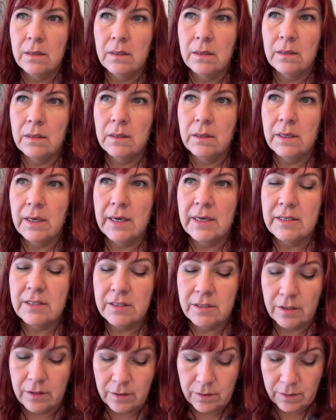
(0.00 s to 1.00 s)
yeah,
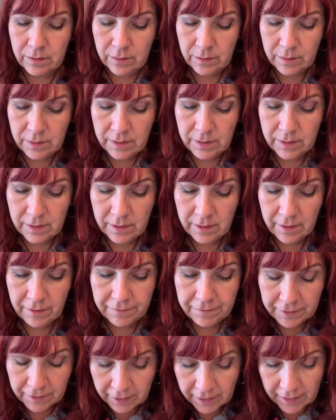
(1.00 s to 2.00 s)
so the
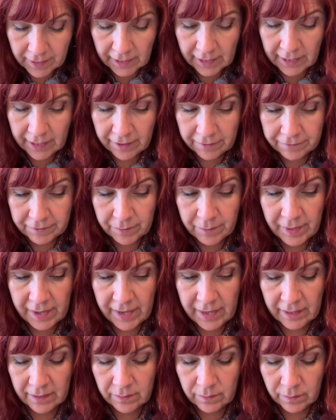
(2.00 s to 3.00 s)
feeling that I get from
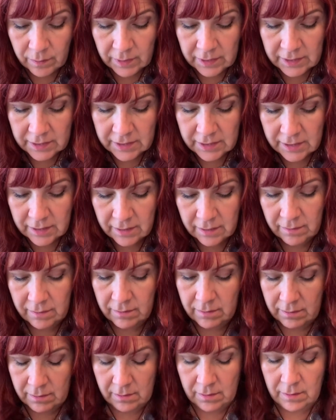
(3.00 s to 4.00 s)
that was,
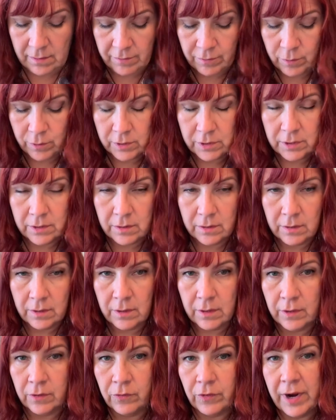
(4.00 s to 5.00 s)
of course,
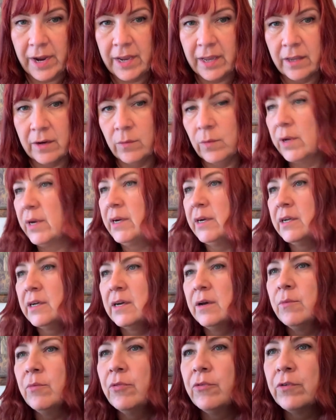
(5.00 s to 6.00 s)
the dragon wanting to
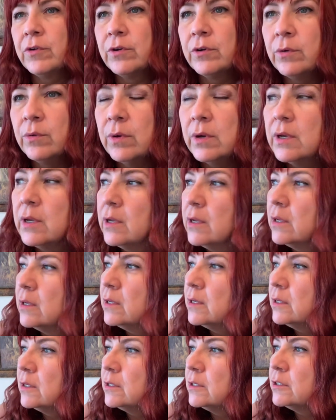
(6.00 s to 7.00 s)
come through
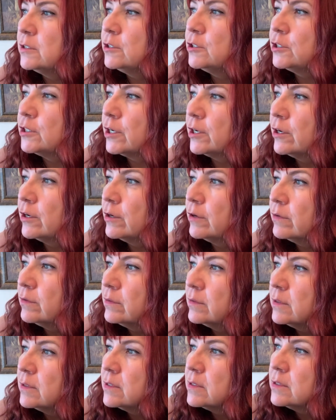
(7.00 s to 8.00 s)
and
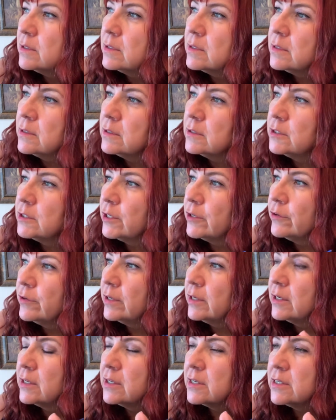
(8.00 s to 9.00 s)

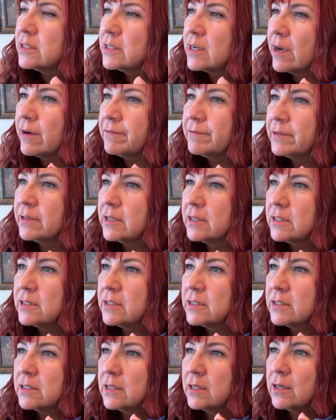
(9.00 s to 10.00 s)
sharing in a
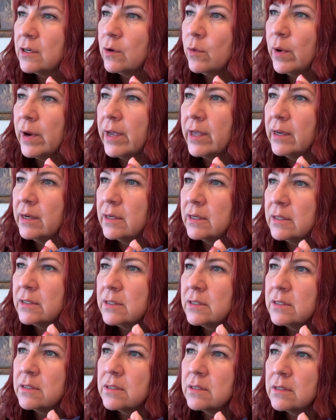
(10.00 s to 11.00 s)
softness, in a
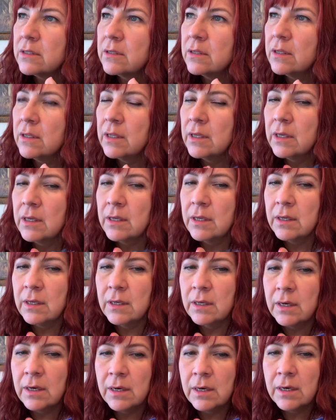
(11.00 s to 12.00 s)
quietness,
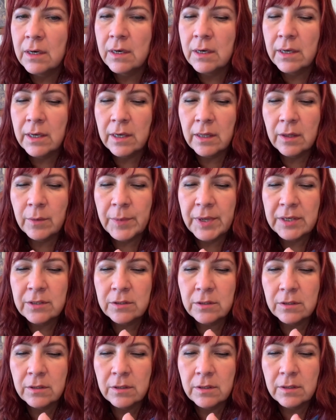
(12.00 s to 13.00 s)
the
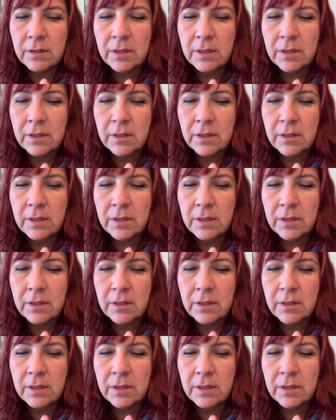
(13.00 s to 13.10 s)
elemental